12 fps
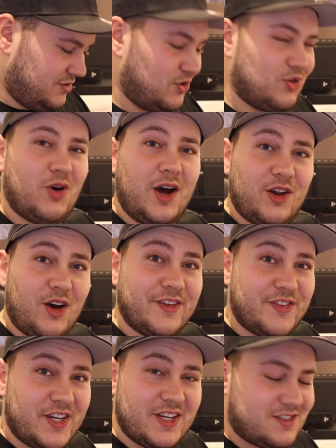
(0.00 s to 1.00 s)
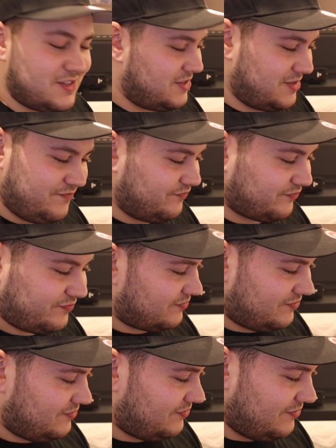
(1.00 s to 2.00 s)
Oh, I like these.
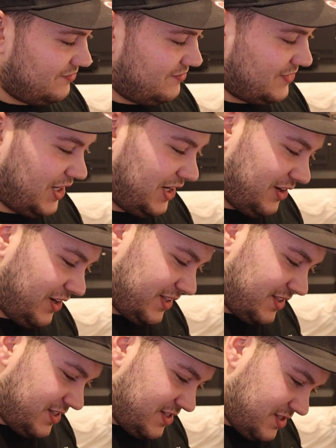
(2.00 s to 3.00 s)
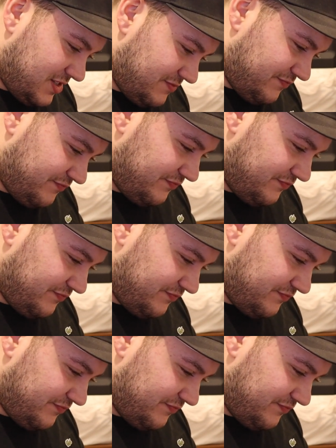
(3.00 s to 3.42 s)
I like these.